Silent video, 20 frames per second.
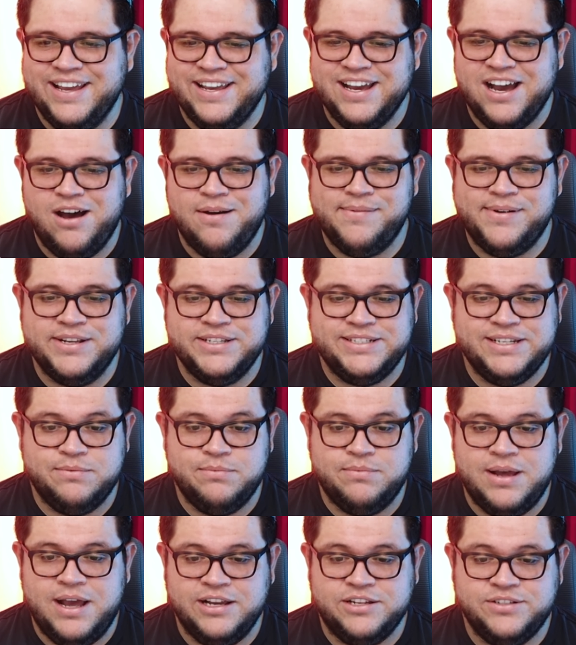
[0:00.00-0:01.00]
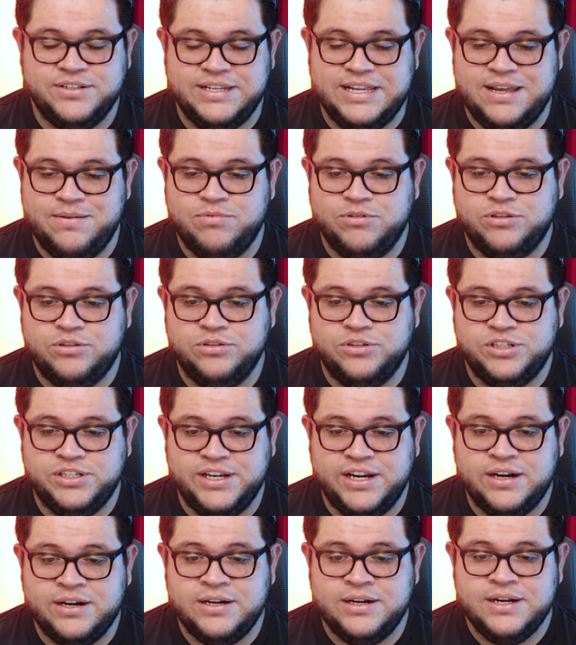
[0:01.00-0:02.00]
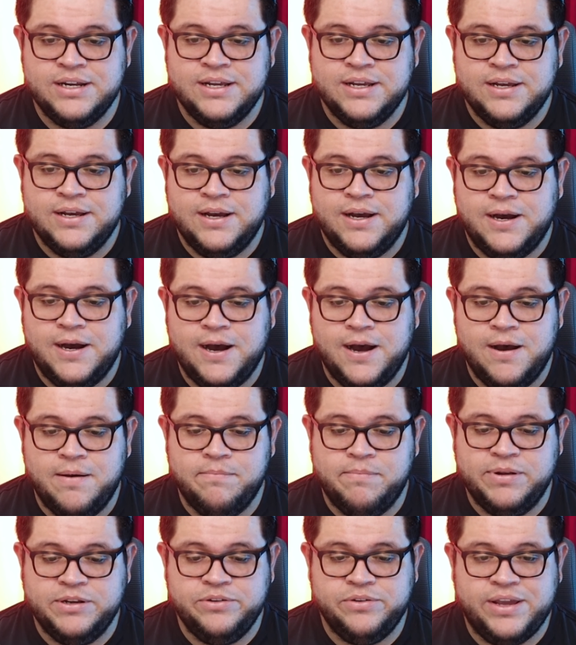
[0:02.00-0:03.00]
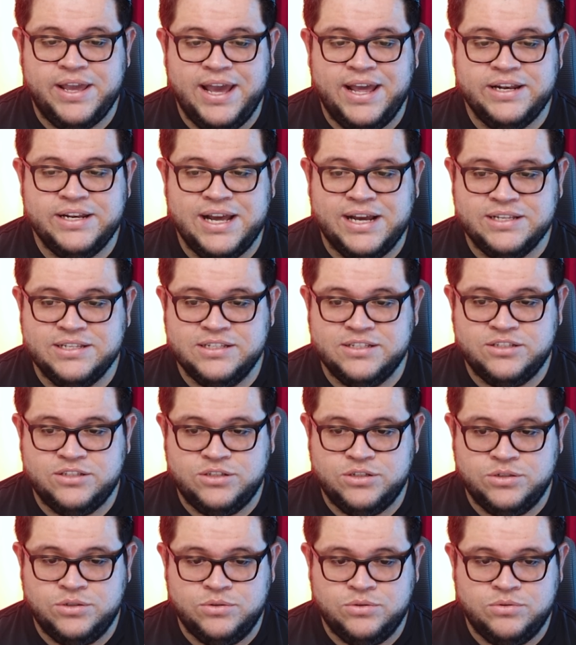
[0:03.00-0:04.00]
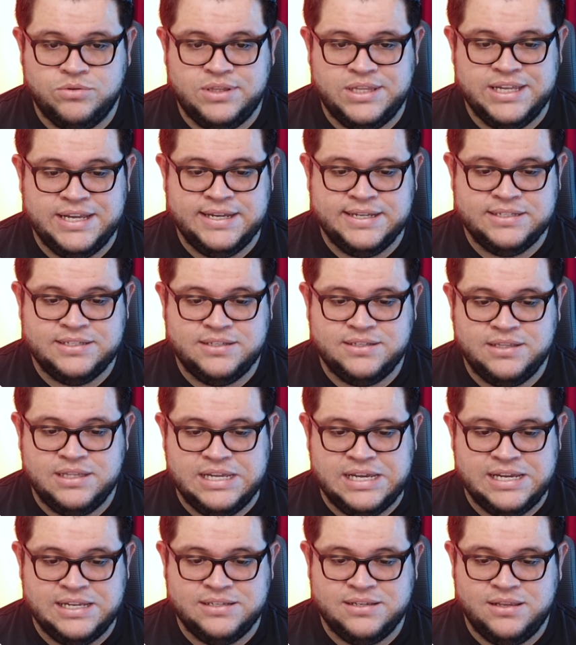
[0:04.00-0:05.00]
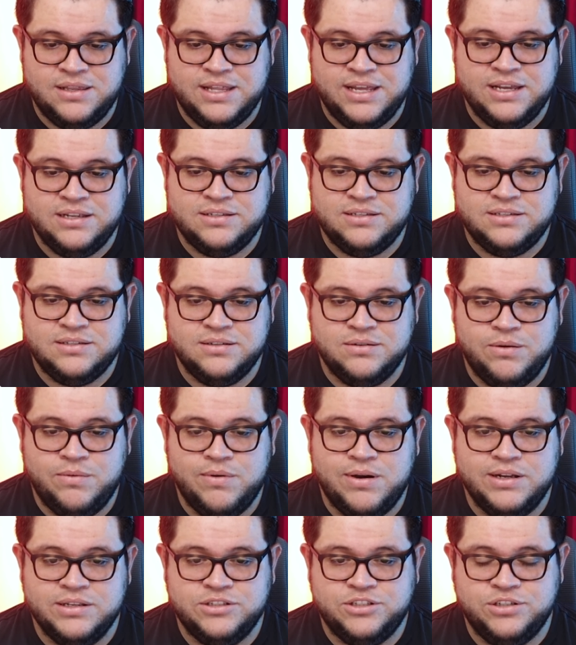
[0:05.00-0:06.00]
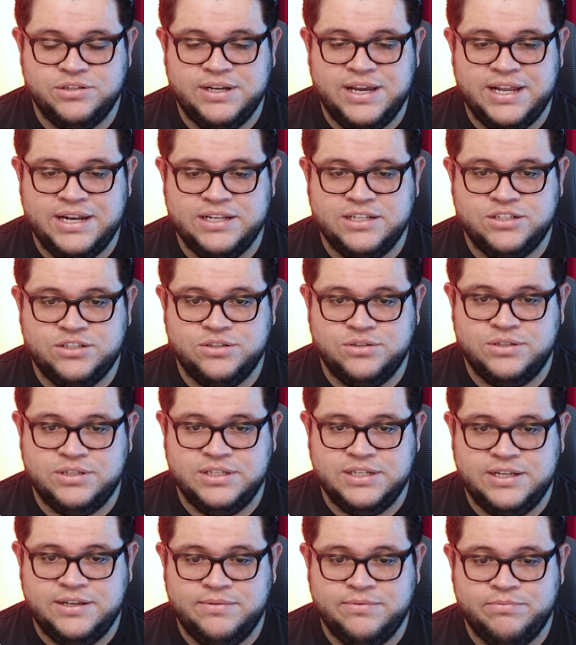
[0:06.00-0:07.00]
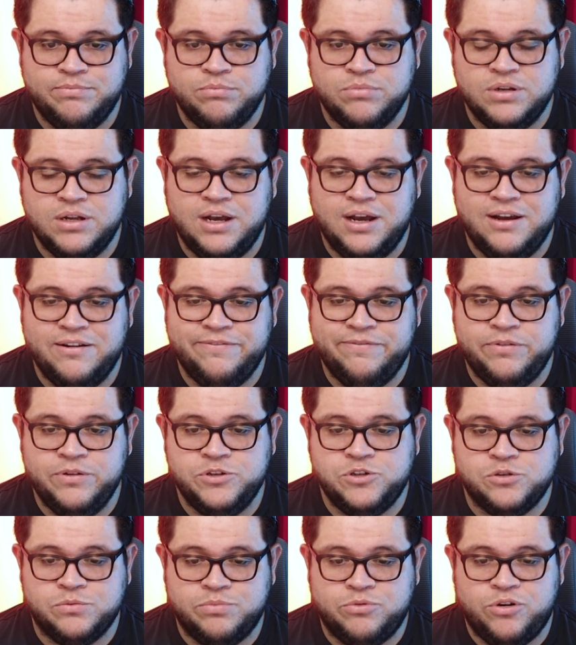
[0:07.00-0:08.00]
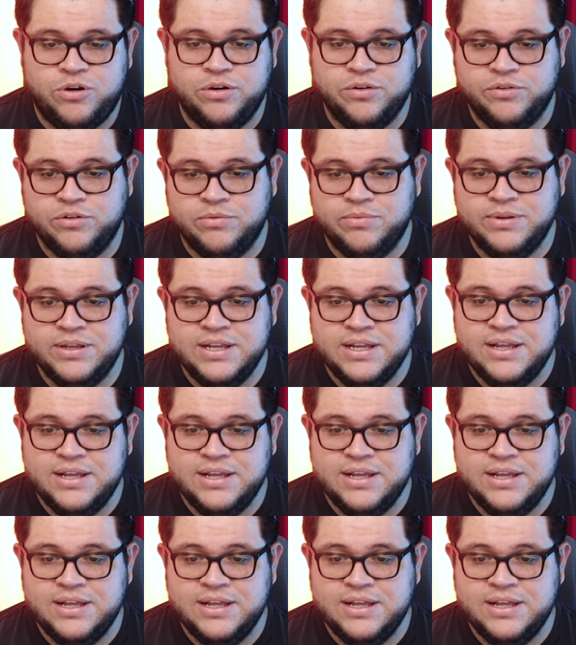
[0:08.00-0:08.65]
how much I'm actually able to share. But you get access to this, and this once you get into the Future Pro Group.